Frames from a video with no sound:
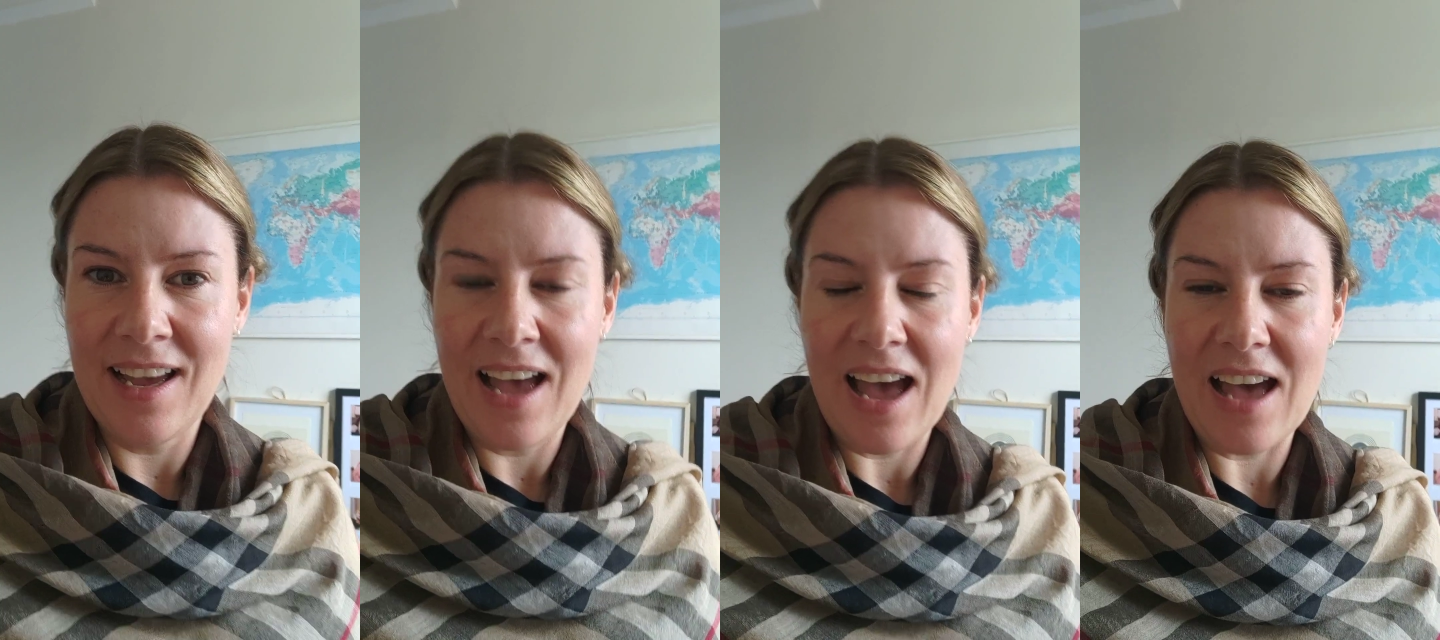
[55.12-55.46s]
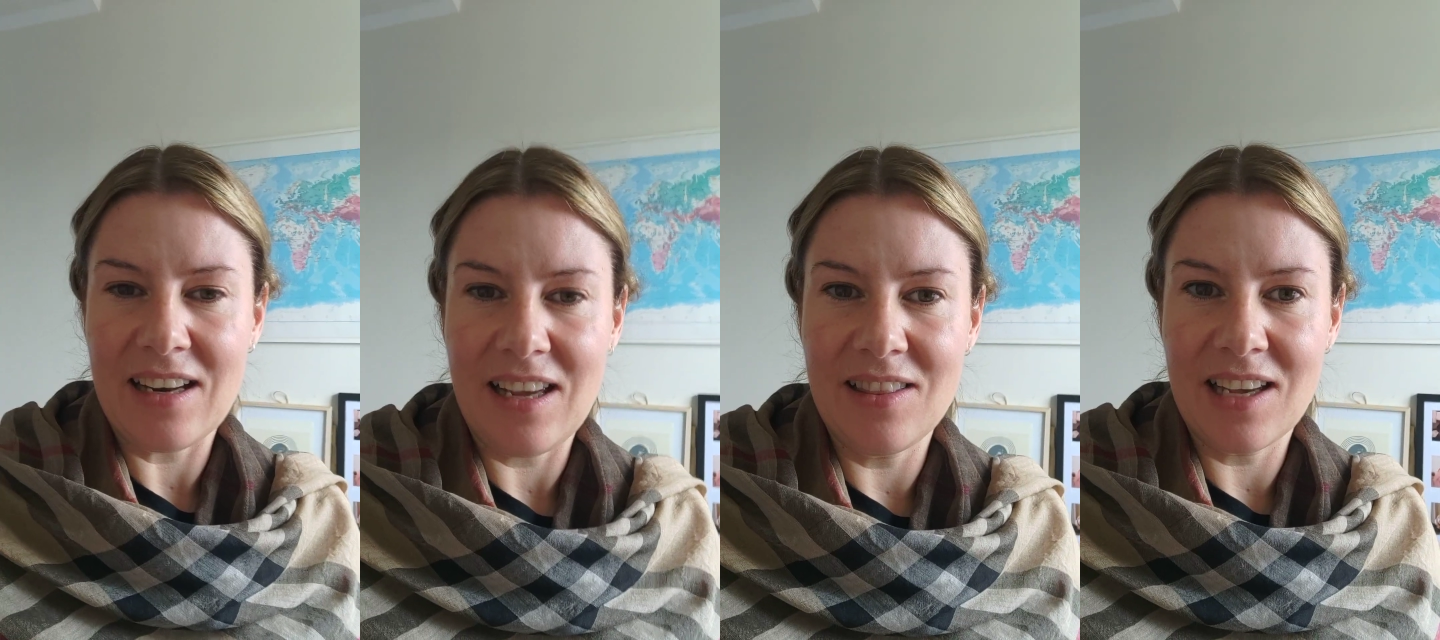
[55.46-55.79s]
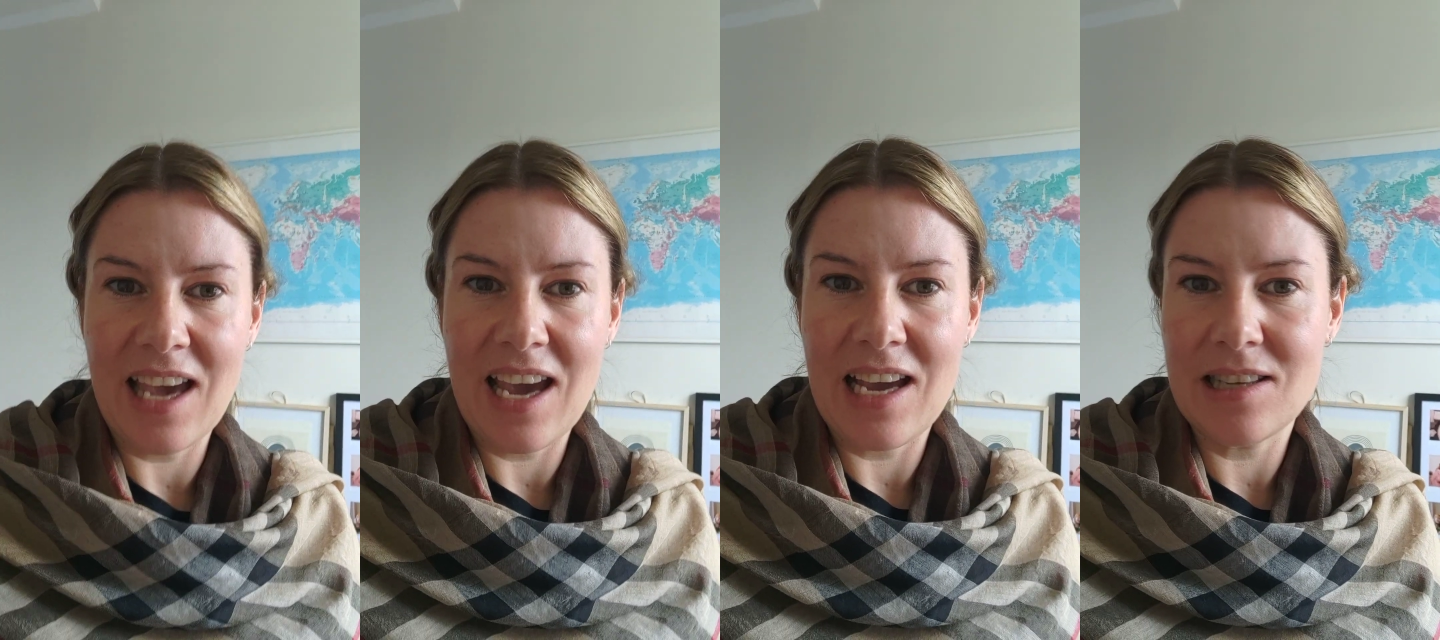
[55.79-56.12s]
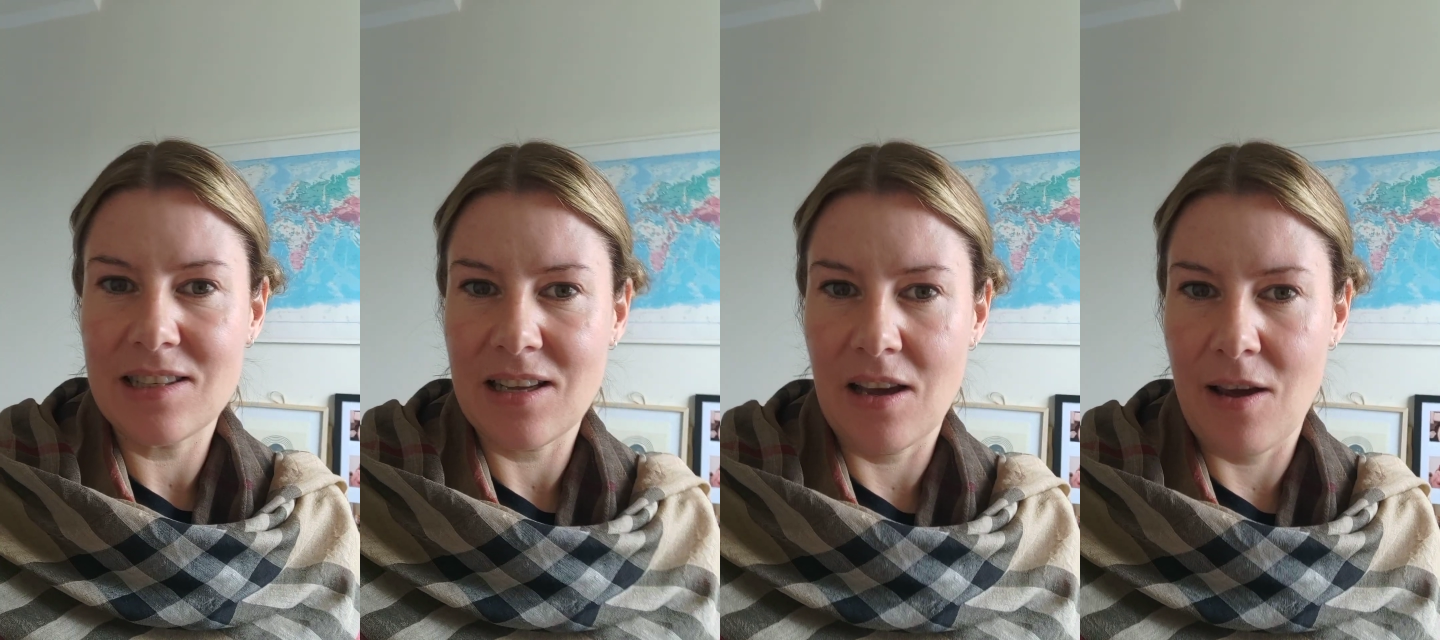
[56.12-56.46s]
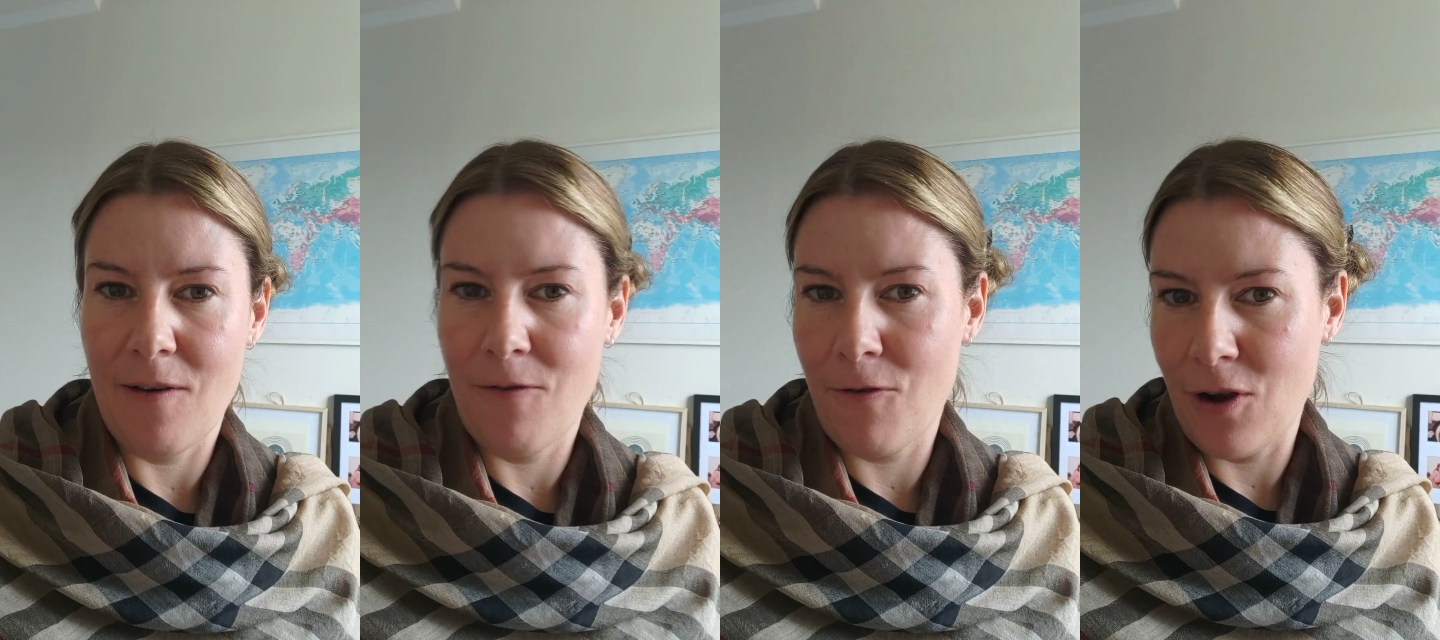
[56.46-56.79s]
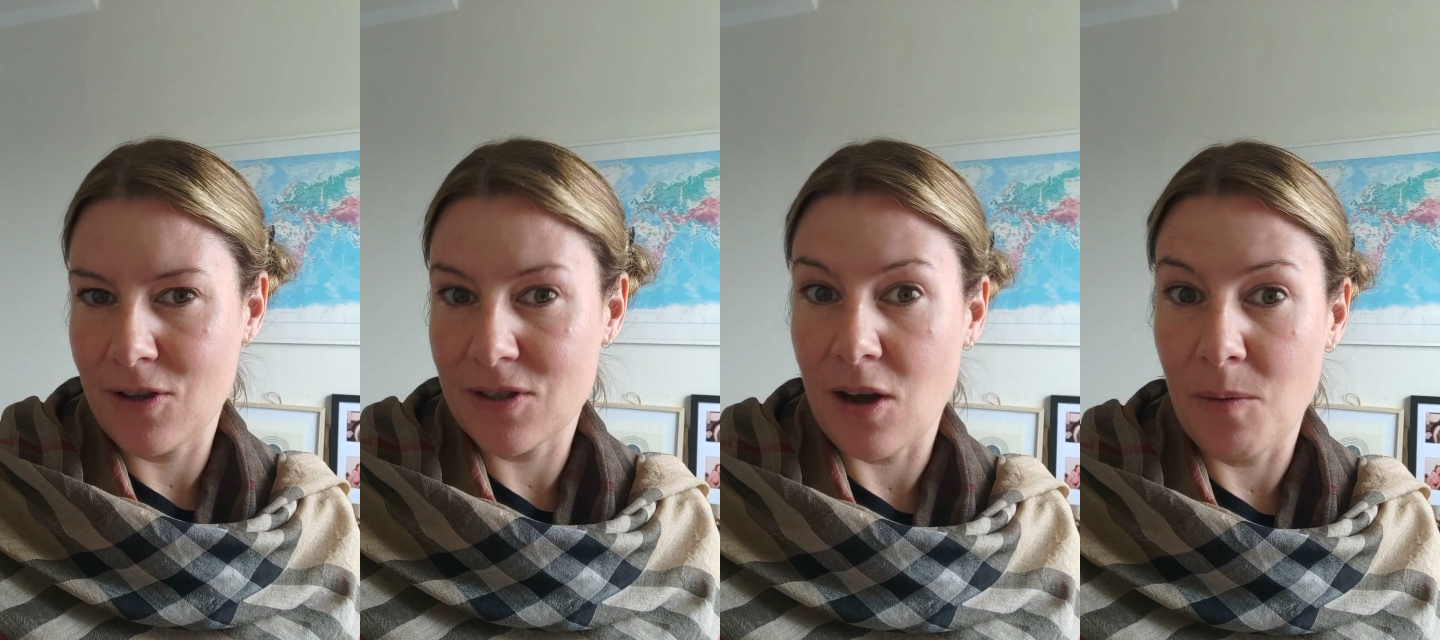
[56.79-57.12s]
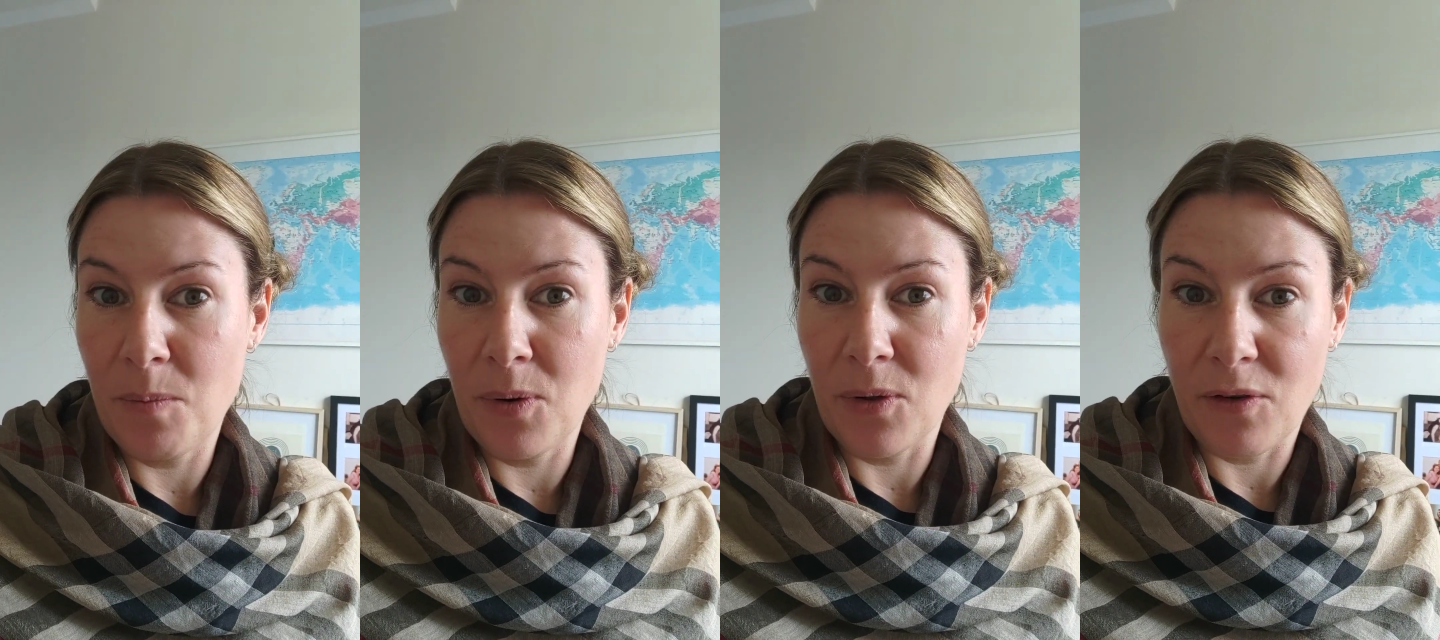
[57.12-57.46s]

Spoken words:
And in the case of, for example,